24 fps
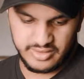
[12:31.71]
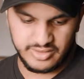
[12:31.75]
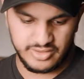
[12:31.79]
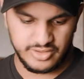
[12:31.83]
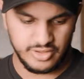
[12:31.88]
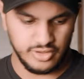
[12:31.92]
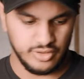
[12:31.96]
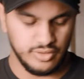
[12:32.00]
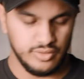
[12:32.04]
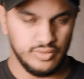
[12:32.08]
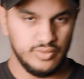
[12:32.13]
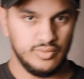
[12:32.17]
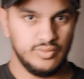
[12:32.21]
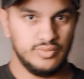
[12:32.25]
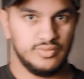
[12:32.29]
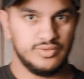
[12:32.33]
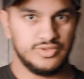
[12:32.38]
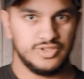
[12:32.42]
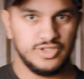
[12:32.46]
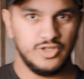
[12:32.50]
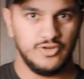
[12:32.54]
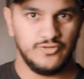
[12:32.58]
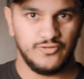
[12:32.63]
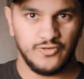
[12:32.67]
so
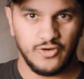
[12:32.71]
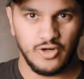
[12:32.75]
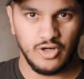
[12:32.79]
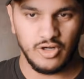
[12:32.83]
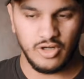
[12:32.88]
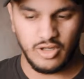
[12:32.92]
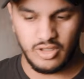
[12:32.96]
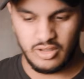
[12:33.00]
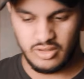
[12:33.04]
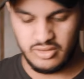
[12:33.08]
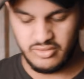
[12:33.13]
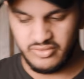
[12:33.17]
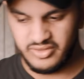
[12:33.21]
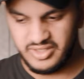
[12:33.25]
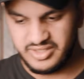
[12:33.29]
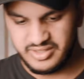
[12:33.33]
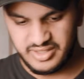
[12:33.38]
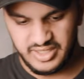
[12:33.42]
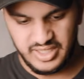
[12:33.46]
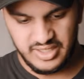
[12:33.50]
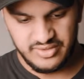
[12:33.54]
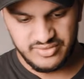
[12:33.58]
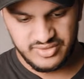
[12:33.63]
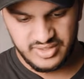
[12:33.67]
far all of these
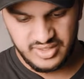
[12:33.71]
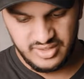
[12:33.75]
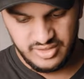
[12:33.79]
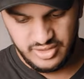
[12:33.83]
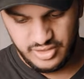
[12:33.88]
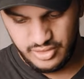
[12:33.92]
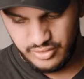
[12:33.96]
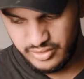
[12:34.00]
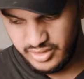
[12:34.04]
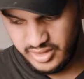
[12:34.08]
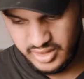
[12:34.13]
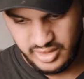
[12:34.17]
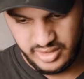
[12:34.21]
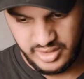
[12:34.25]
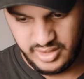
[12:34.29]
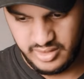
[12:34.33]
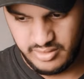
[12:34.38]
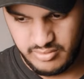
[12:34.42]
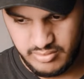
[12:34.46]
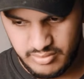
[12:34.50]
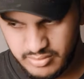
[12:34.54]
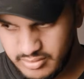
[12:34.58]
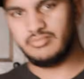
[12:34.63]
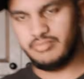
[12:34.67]
knives can do the
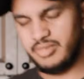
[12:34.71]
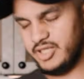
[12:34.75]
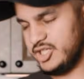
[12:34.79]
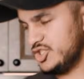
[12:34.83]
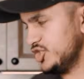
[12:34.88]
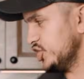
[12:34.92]
onion. Big